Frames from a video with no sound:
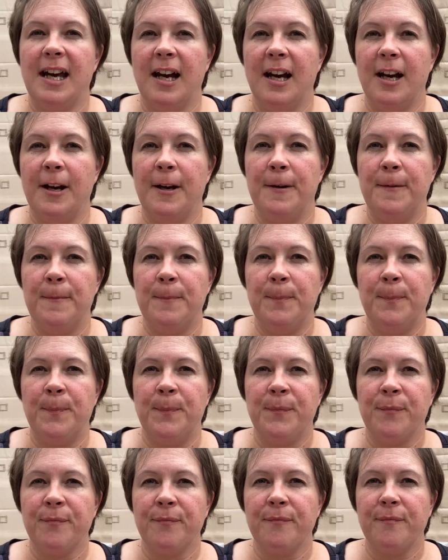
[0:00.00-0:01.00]

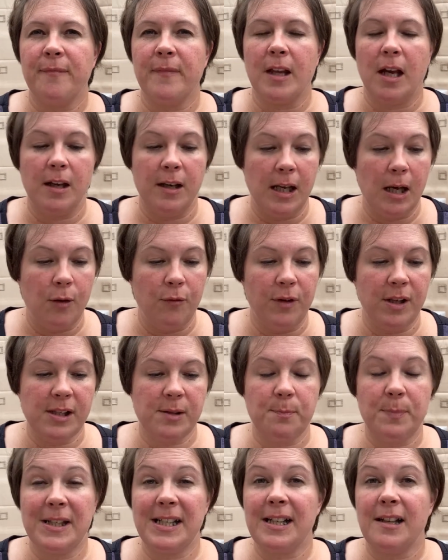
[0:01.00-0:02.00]
now this
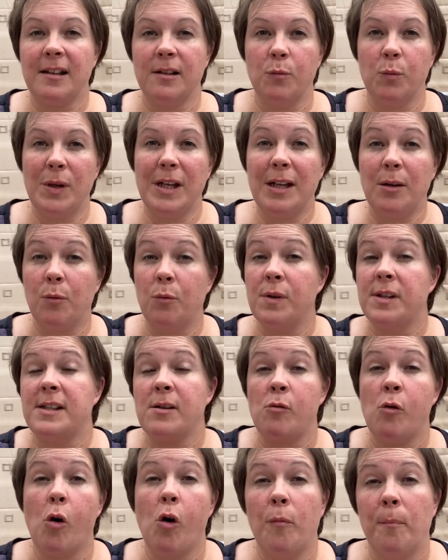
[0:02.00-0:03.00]
particular week was
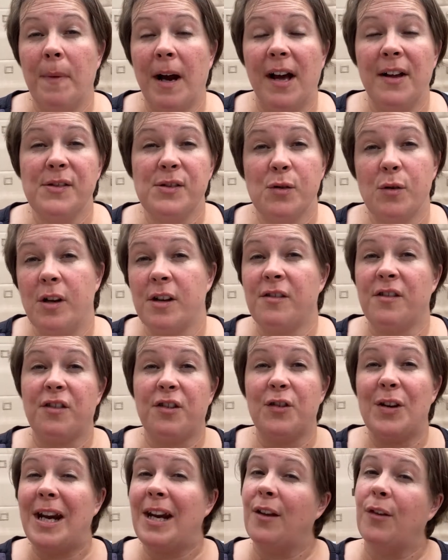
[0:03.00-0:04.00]
on maths, so I'd
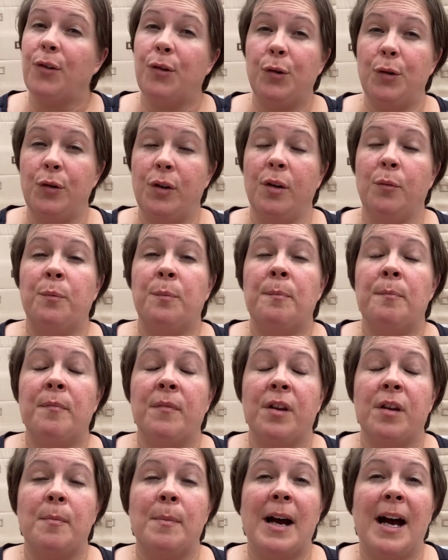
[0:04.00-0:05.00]
thread it through
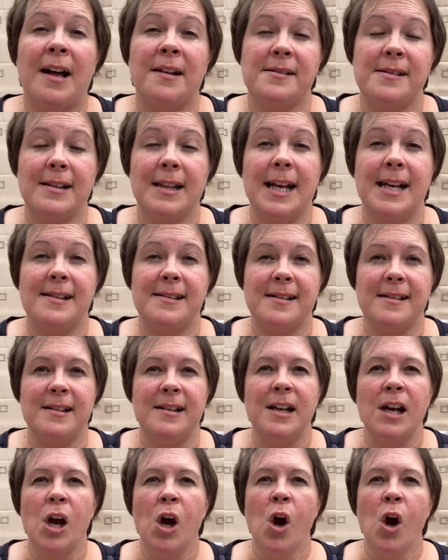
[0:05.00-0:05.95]
the maths lesson,